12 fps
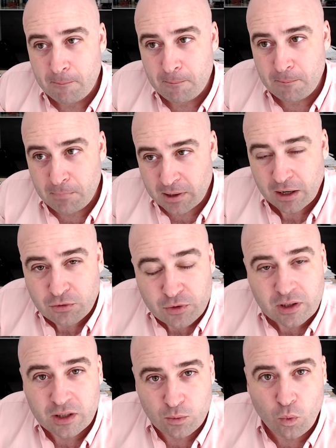But I'd
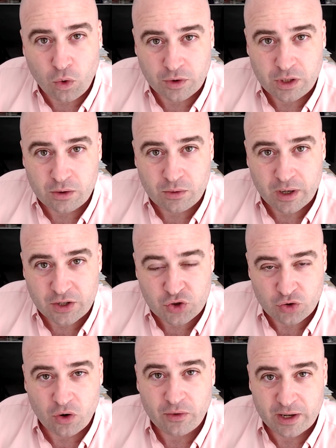really warn you as
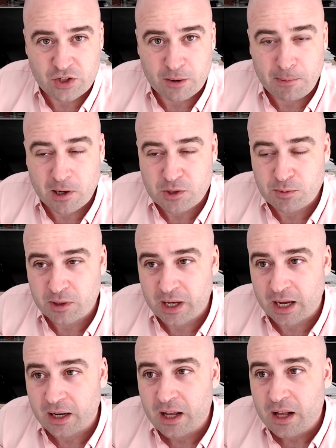strongly as I possibly can.